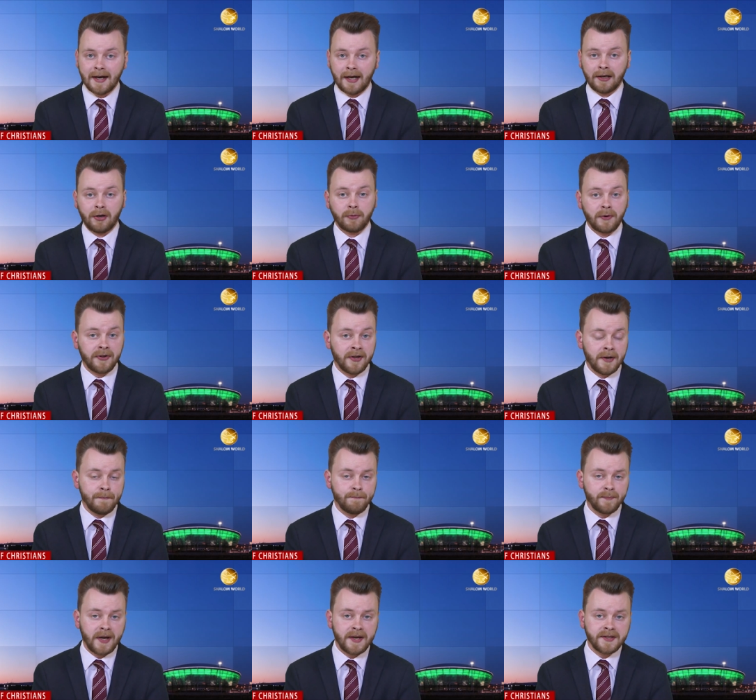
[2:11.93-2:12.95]
Along with
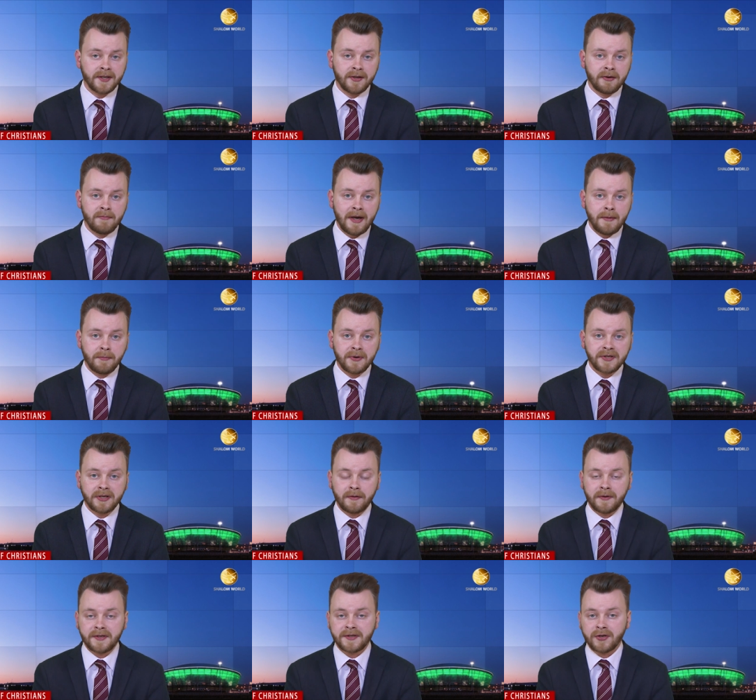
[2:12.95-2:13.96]
him, eight other members
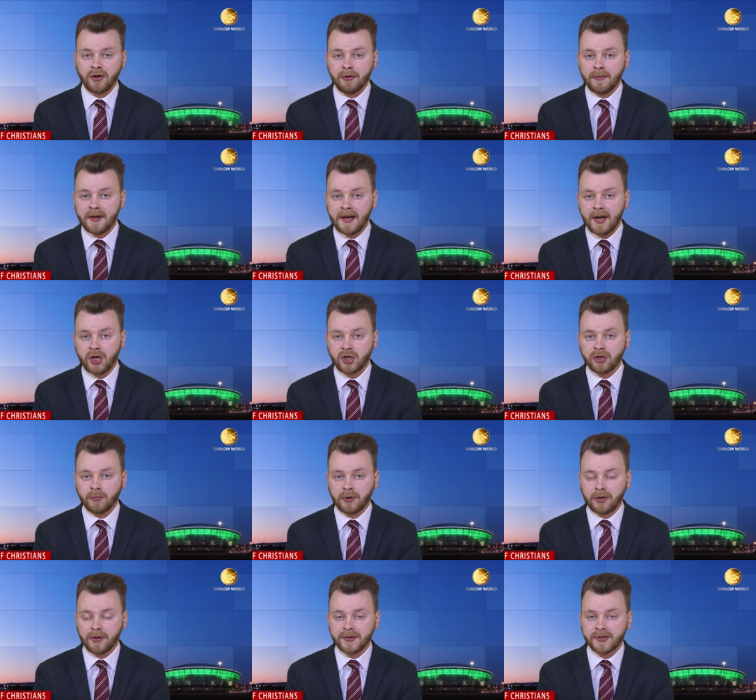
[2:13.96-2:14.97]
of his denomination
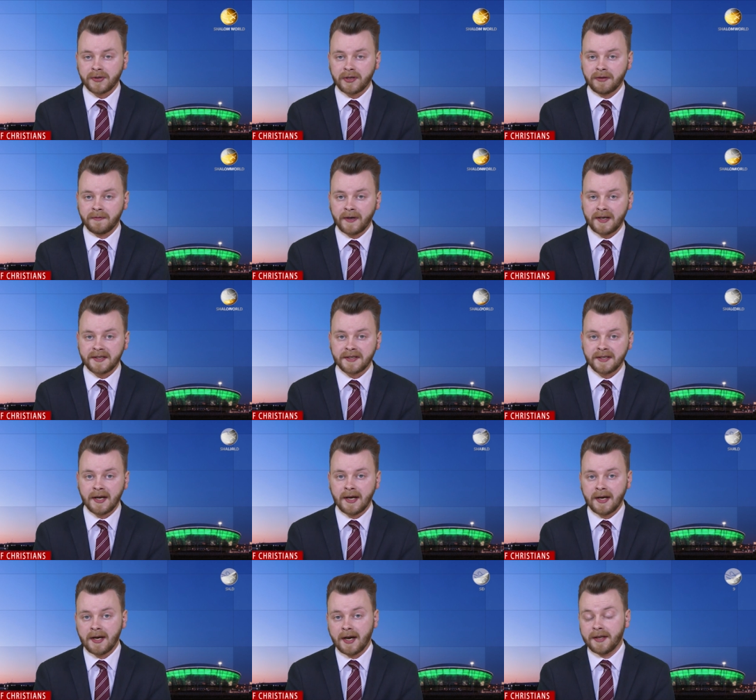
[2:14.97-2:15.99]
were also convicted,
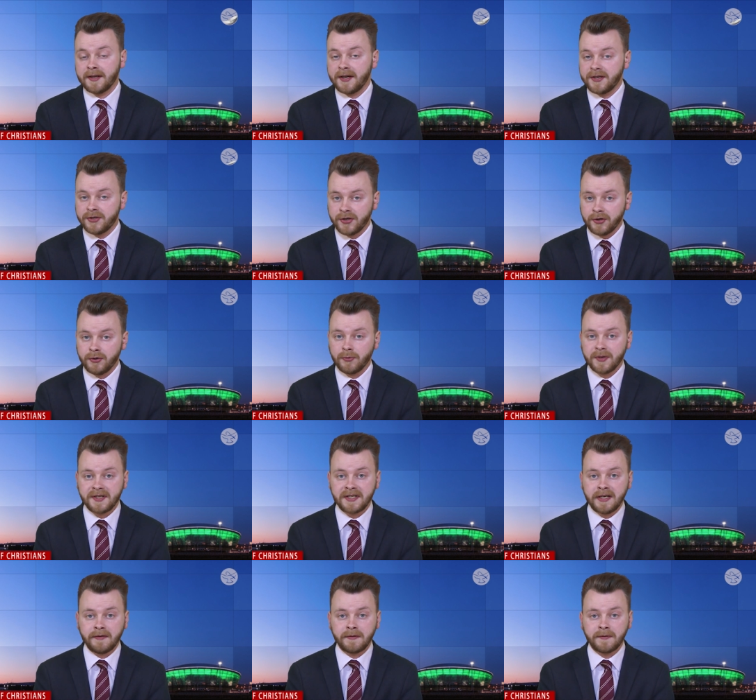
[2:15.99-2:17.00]
and they too
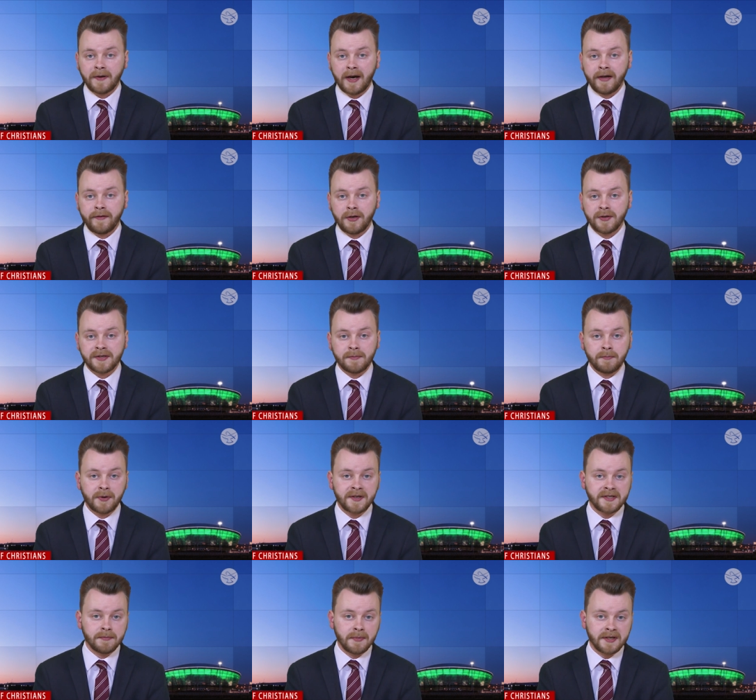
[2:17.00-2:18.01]
received five years
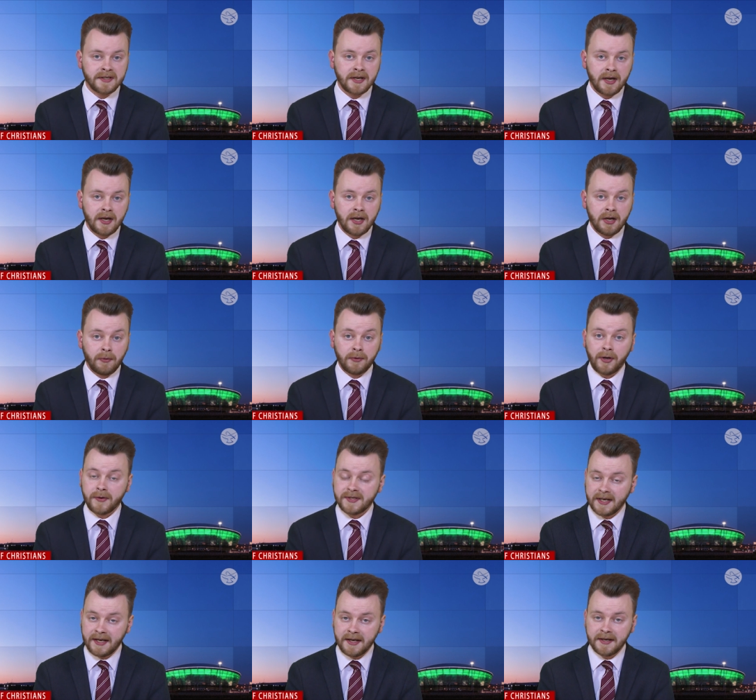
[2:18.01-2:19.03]
imprisonment.
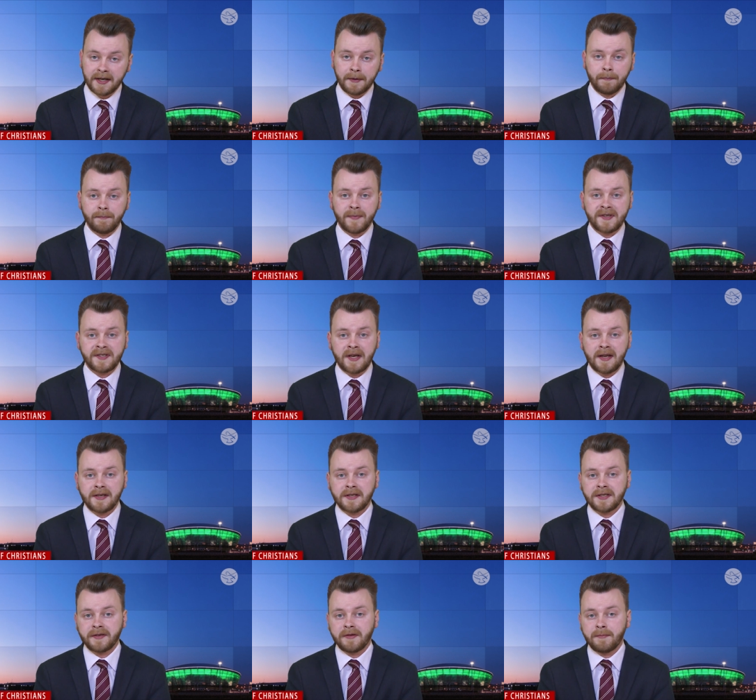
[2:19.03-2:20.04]
Without a hearing, the
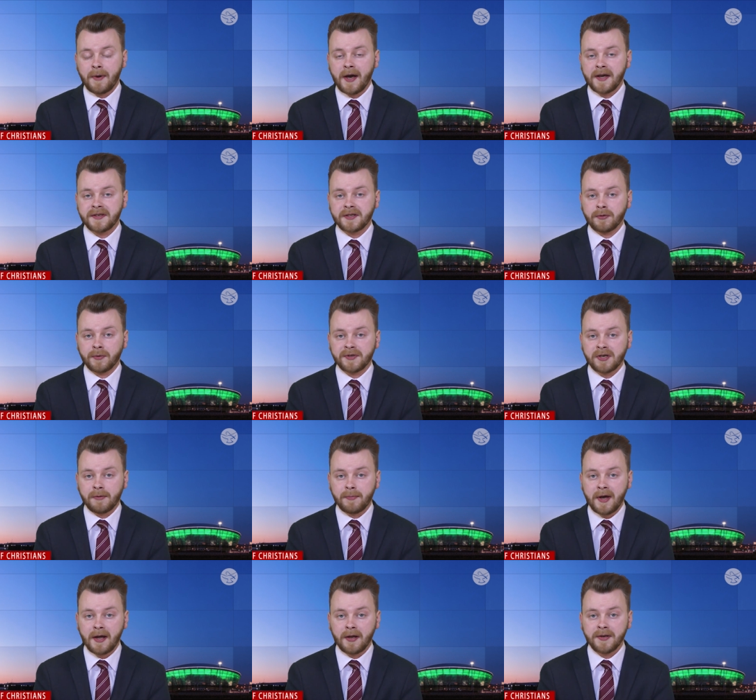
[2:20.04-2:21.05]
sentence of the pastor was
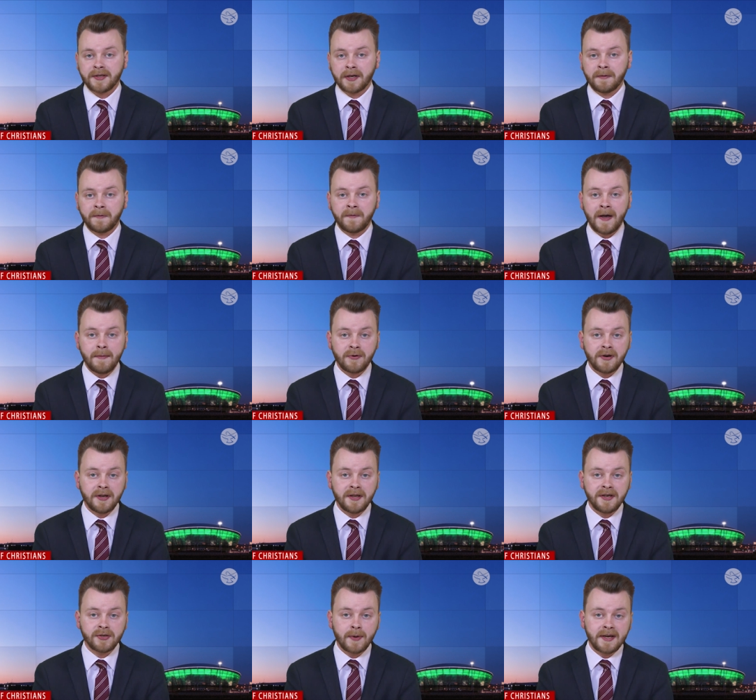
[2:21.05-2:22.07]
upheld on February
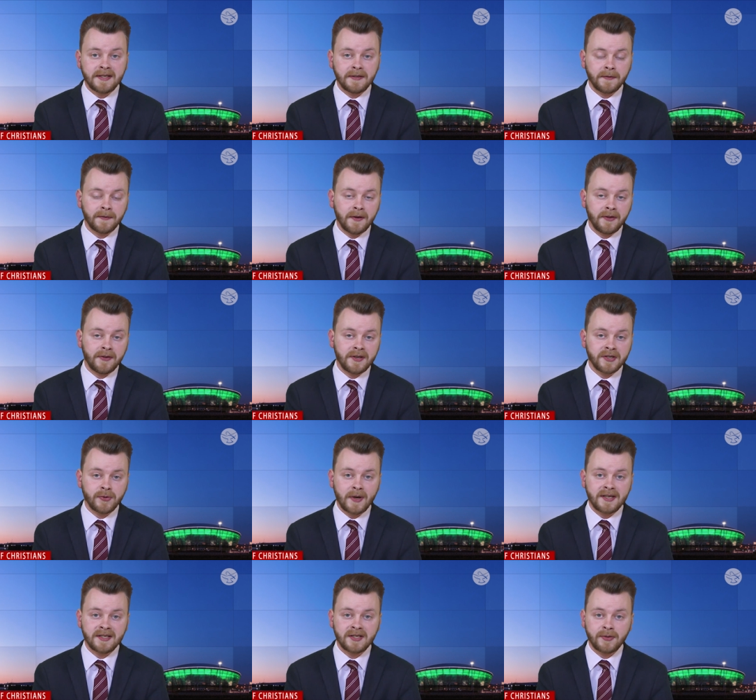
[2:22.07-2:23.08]
the 25th in
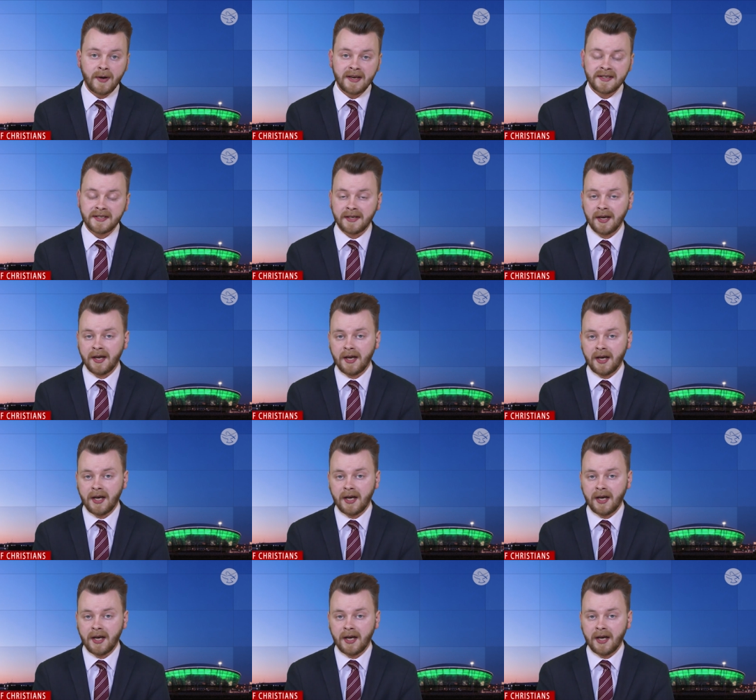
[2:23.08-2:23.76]
2020.